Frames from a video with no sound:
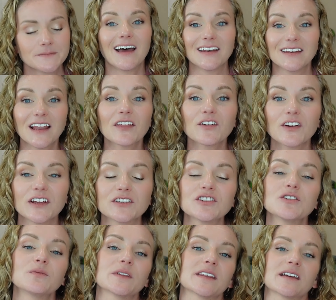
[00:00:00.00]
Another
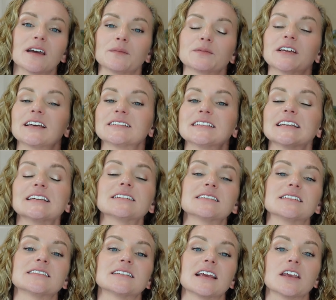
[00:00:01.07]
issue with the cup test
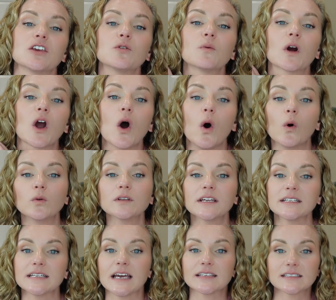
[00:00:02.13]
is, is that you are
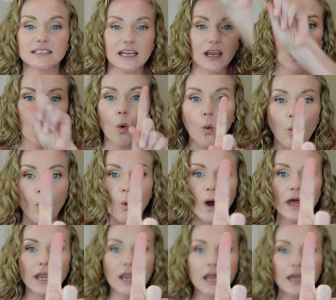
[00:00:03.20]
only testing
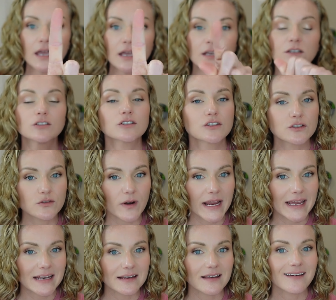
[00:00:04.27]
one
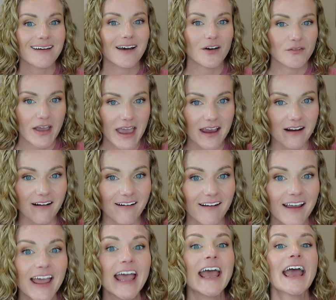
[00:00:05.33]
strand of hair
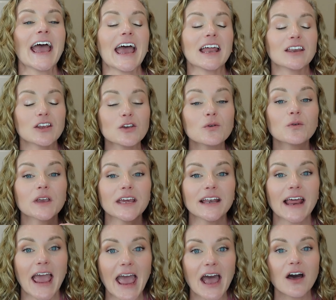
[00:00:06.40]
and you
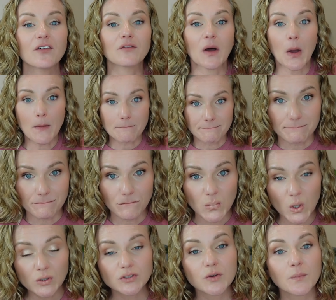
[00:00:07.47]
can have
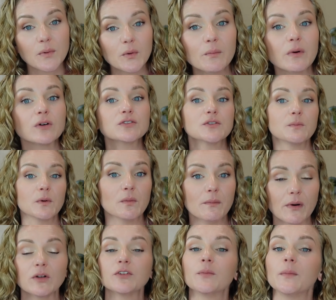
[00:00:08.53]
multiple, multiple,
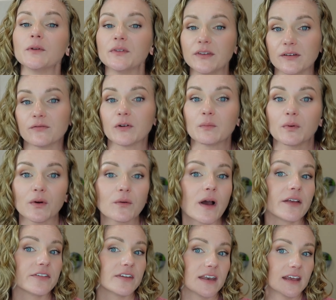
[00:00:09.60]
multiple different
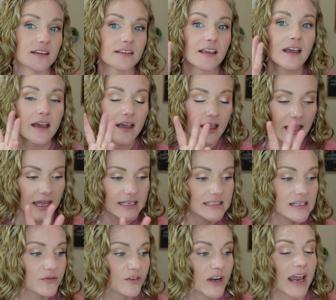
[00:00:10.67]
porosities in
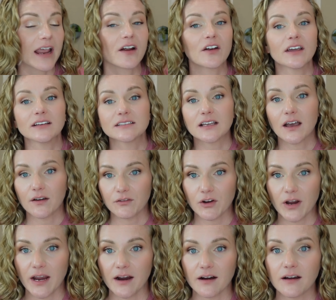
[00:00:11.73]
different areas of
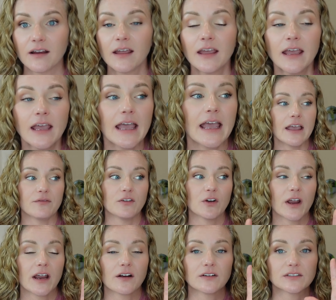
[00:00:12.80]
your hair if
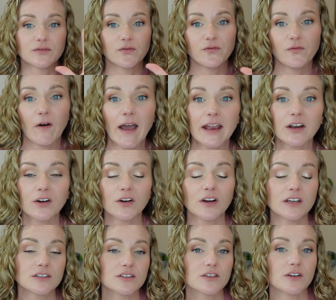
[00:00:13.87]
your hair is finer
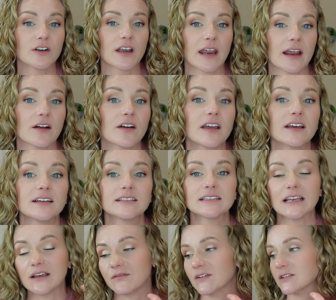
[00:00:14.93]
in certain
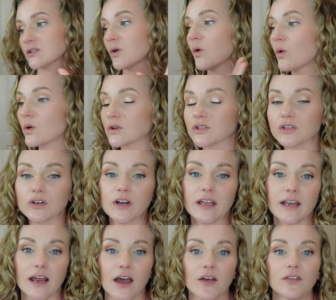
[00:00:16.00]
areas, if it's coarser
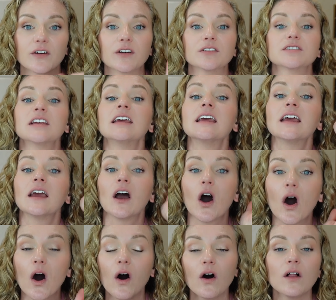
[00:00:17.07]
in others,
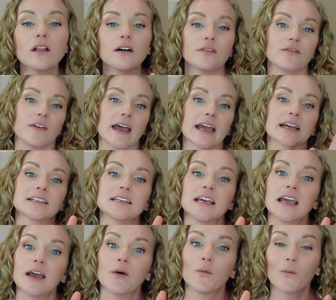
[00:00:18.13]
all affect
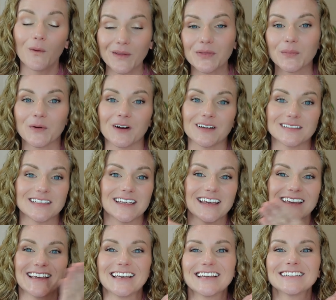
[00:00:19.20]
what the
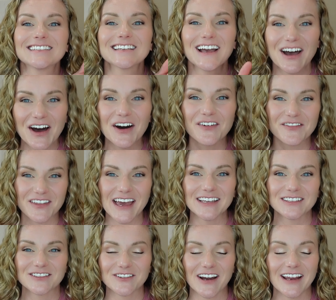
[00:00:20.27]
porosity is of
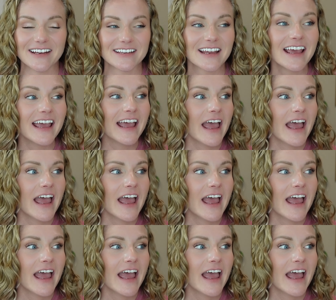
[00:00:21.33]
that strand.